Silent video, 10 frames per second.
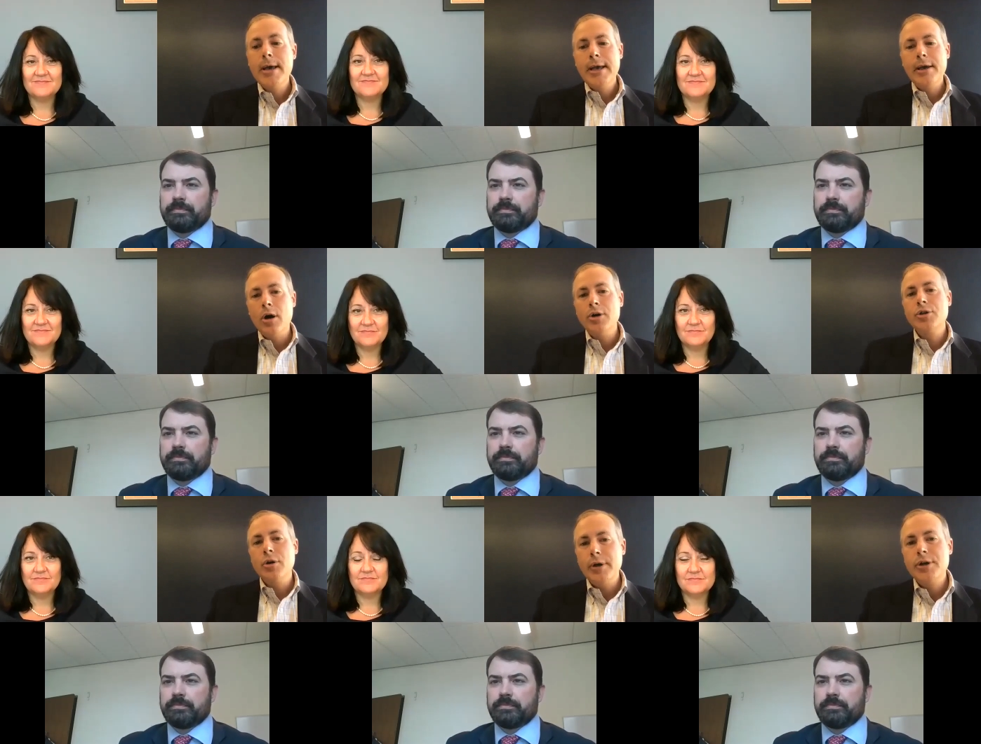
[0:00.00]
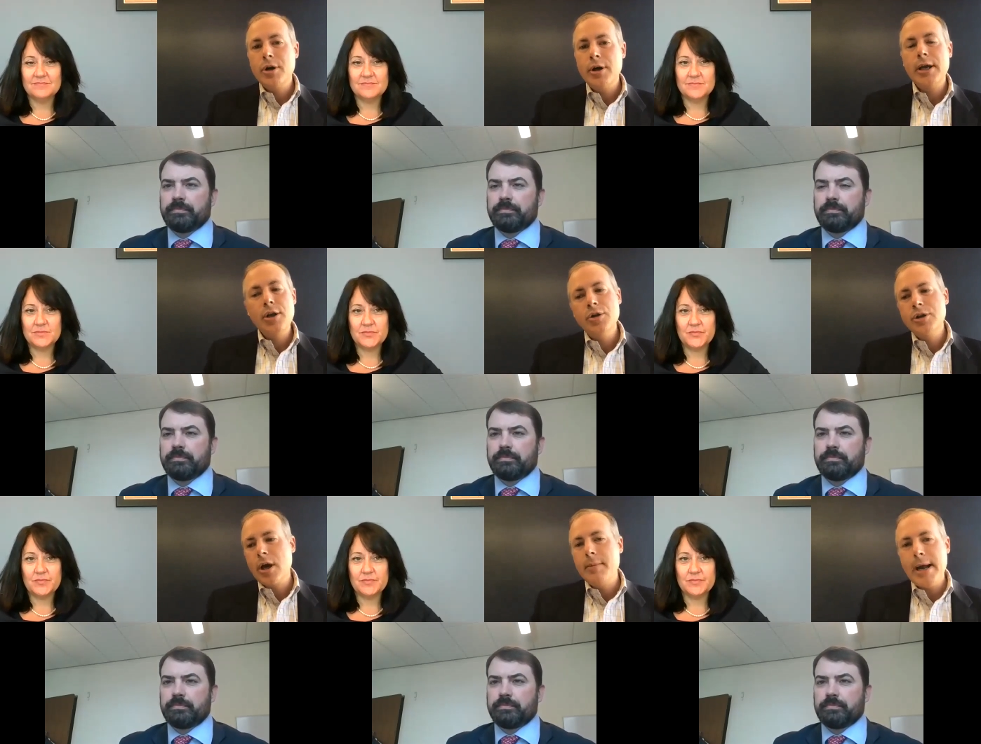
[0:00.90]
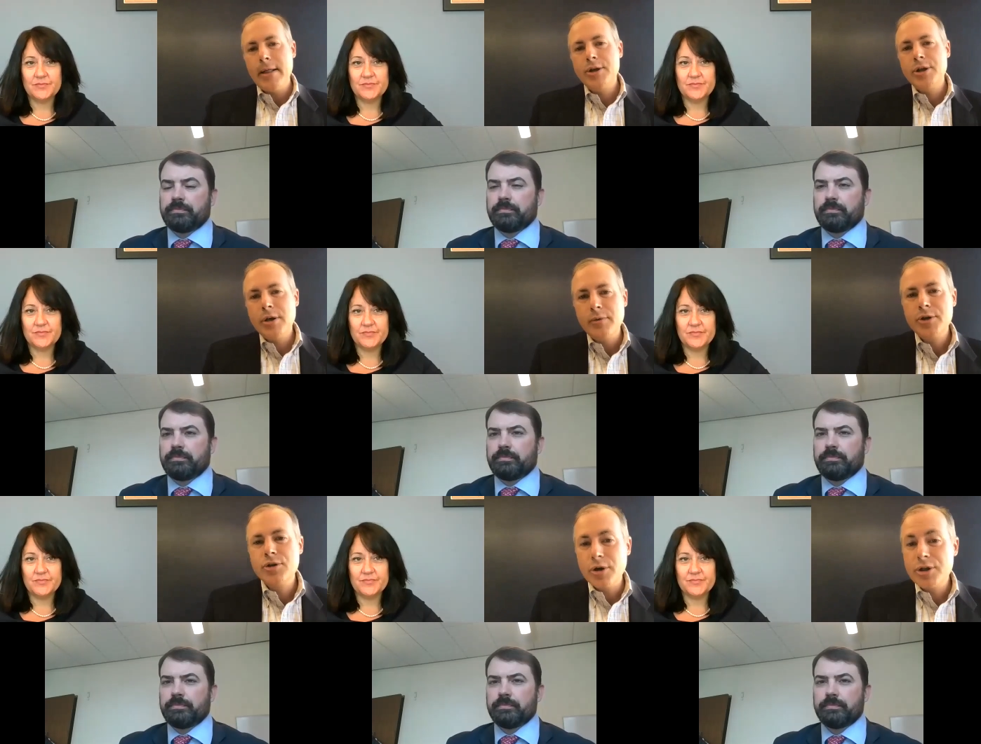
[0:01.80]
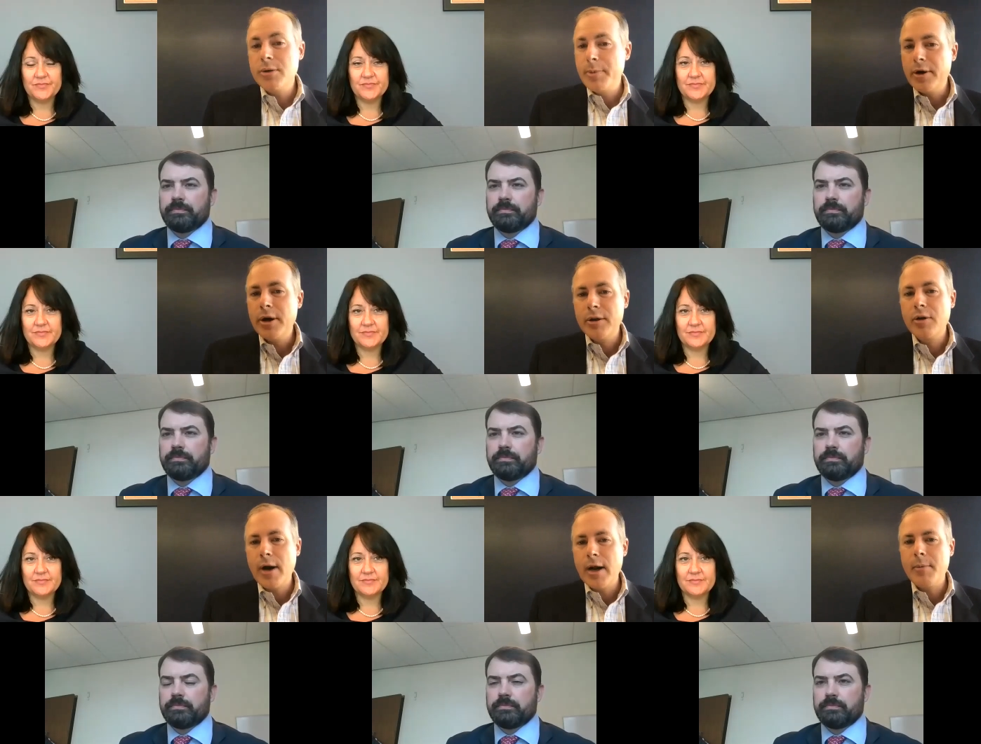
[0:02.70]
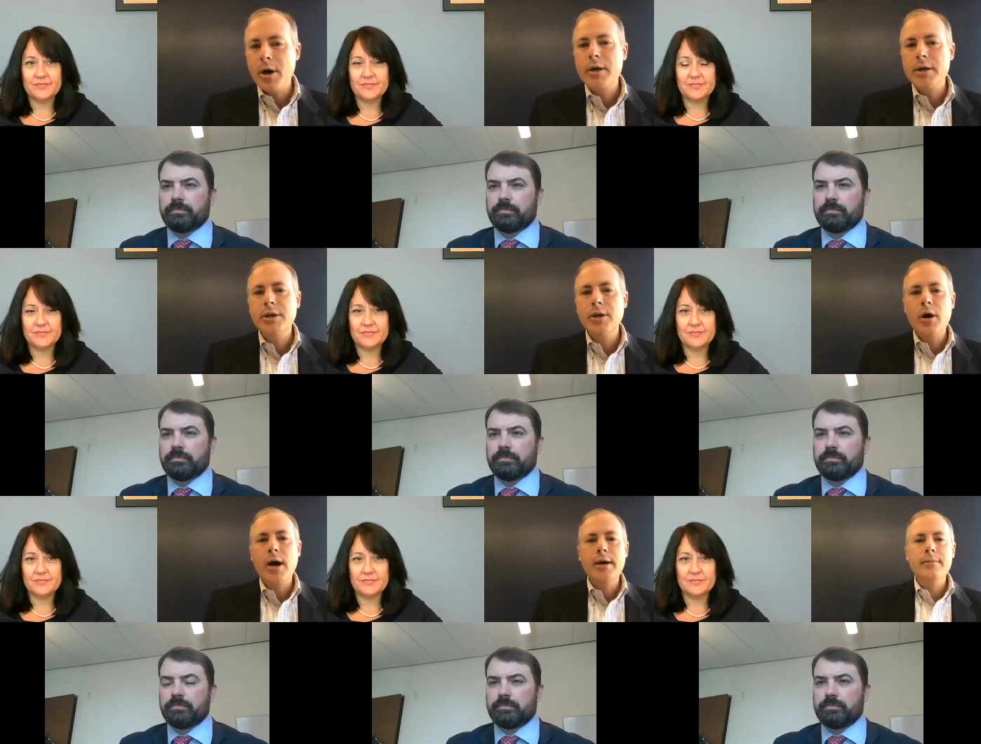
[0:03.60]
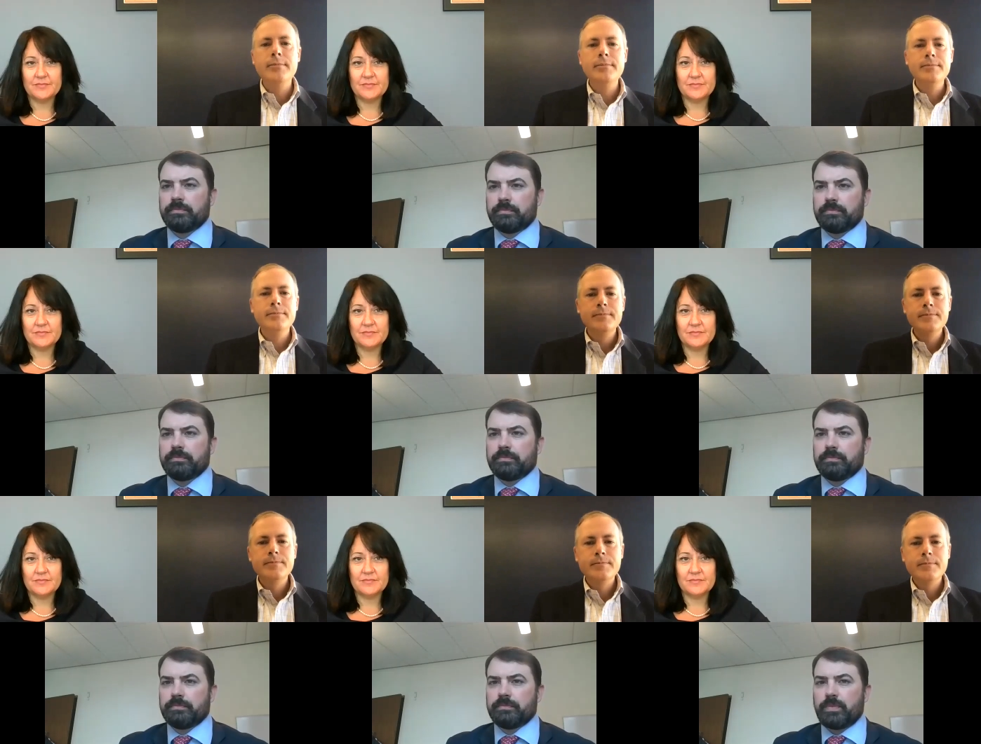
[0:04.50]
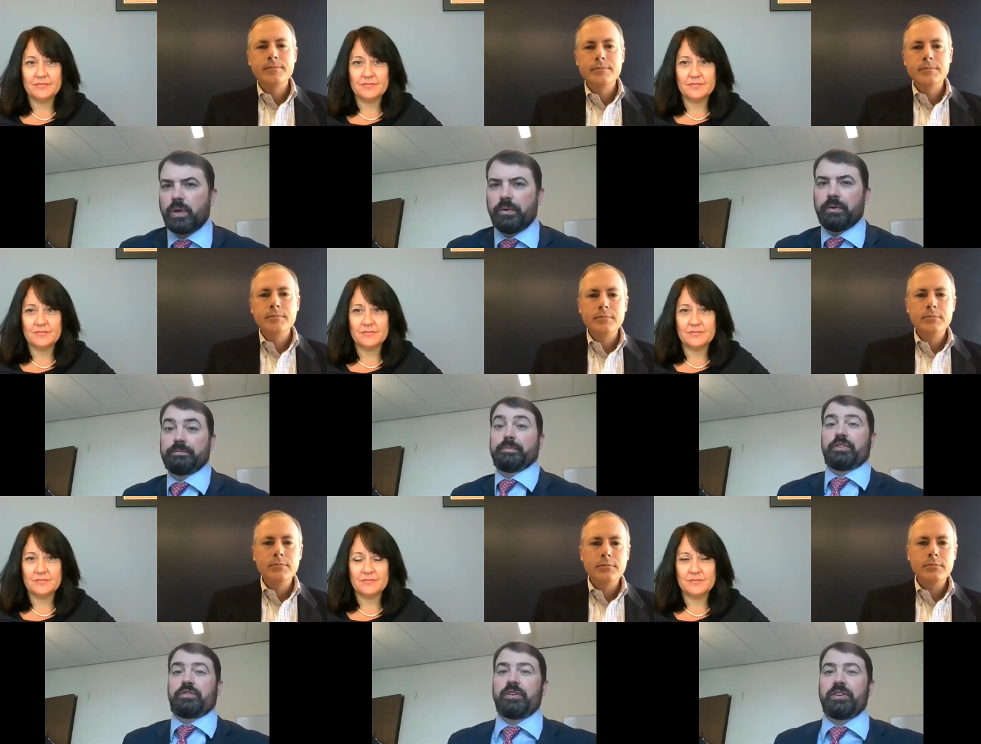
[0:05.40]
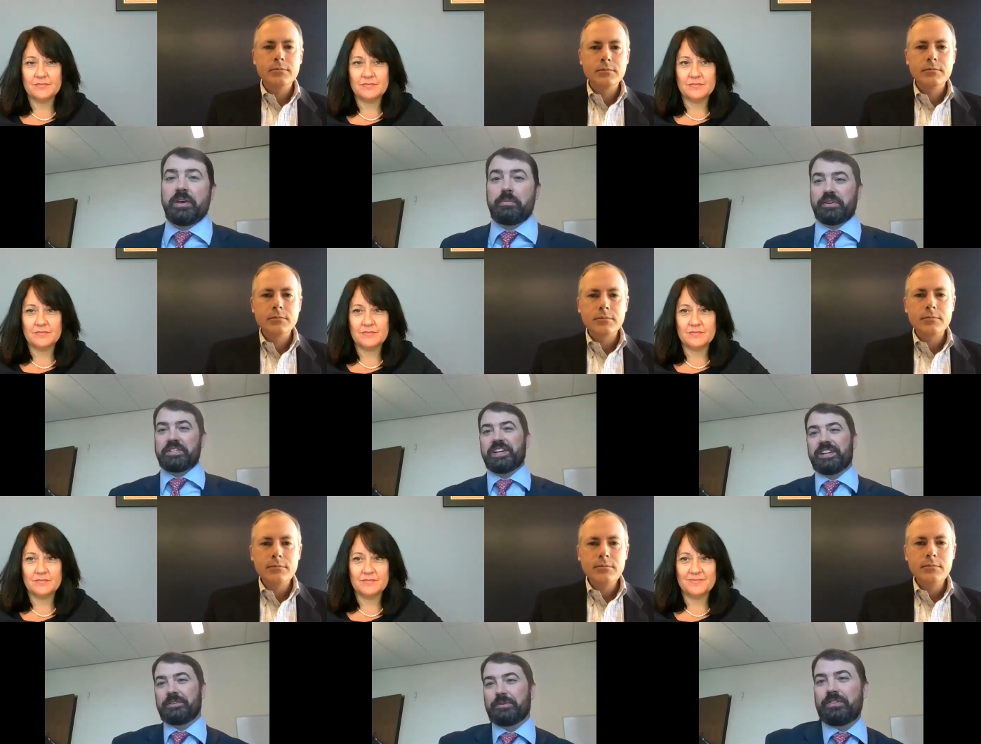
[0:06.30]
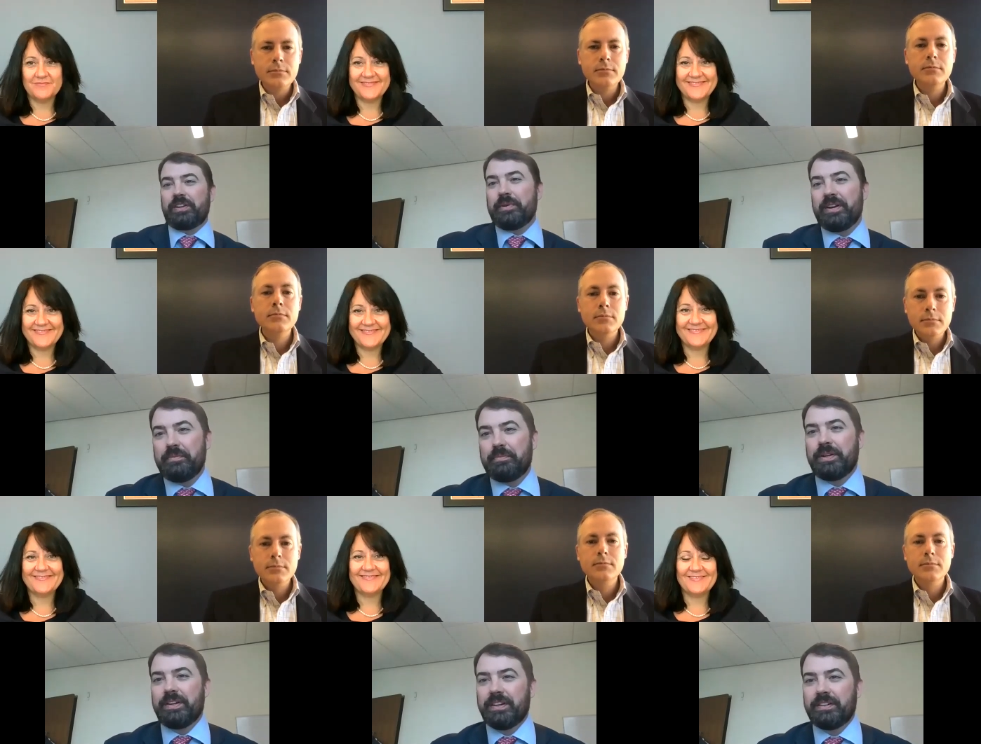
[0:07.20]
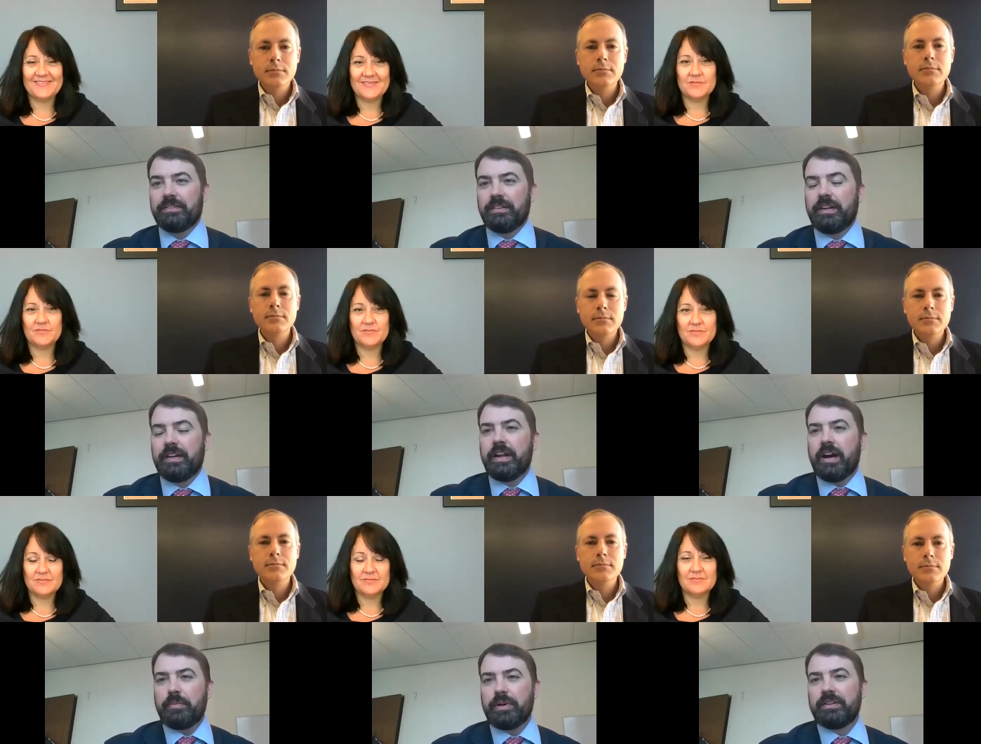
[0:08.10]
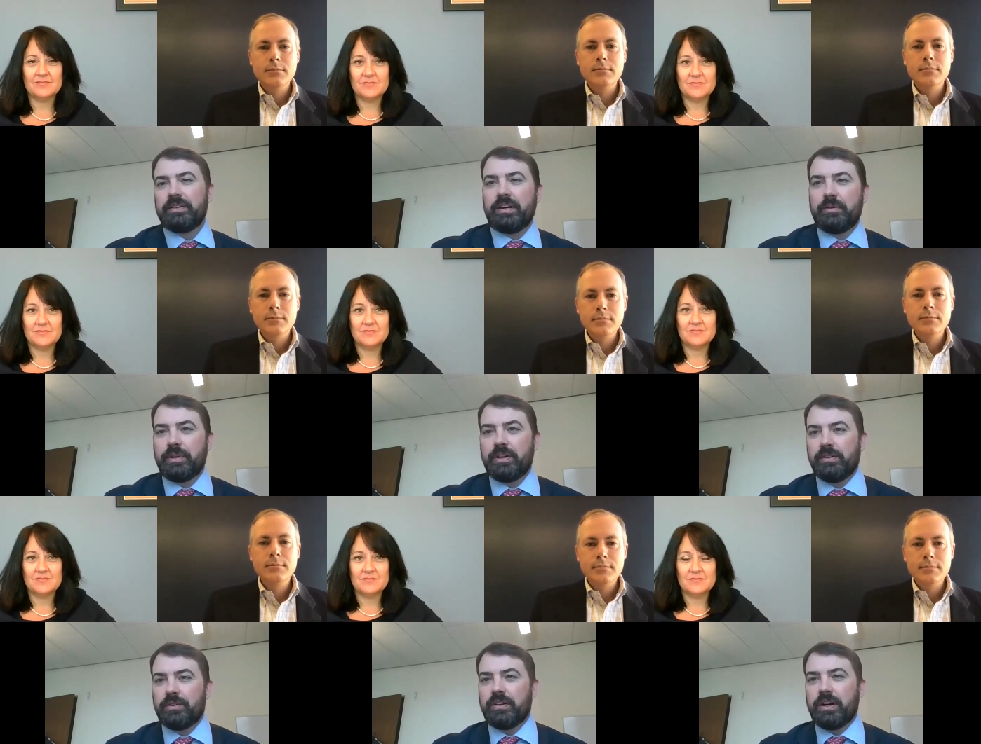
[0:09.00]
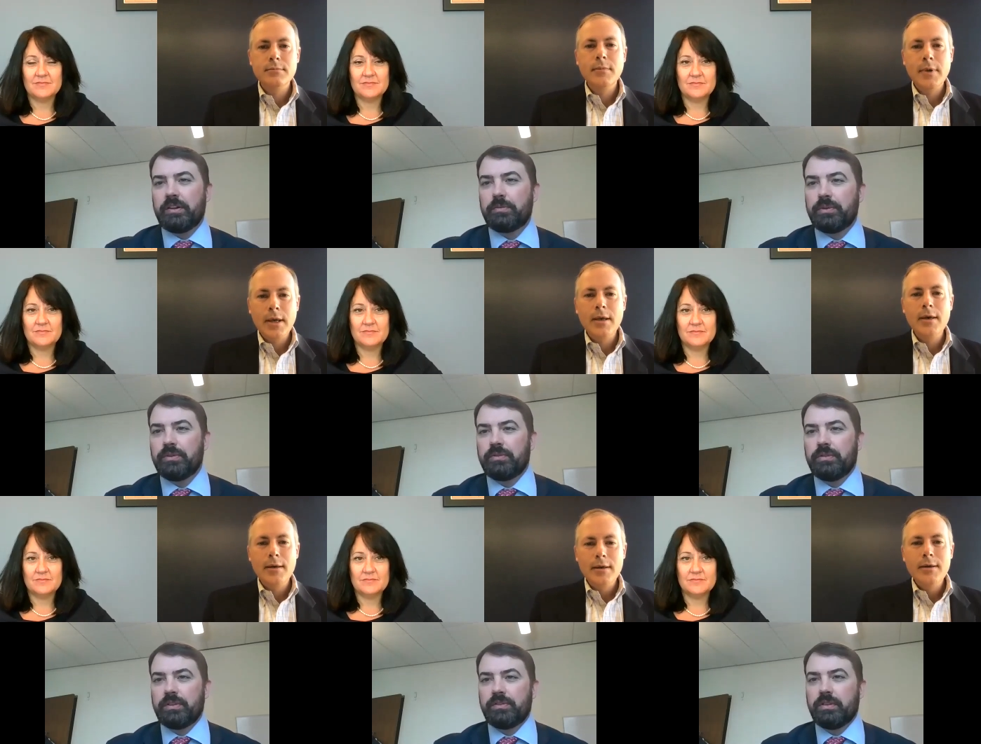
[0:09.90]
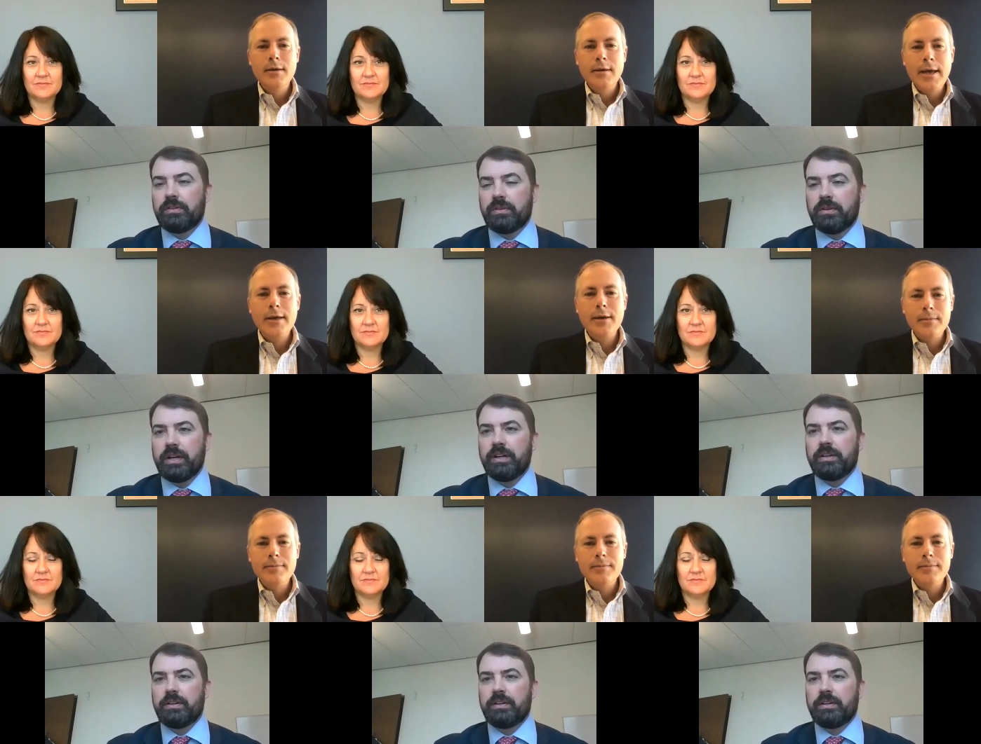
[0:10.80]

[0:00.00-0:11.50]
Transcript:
Speaker 1: and also returning and using our balance sheet to restore stability to the credit markets in Ohio.
Speaker 2: Well, we certainly appreciate you stepping up and uh, and helping helping our local hospitals. That's, that's Thank great.
Speaker 1: You.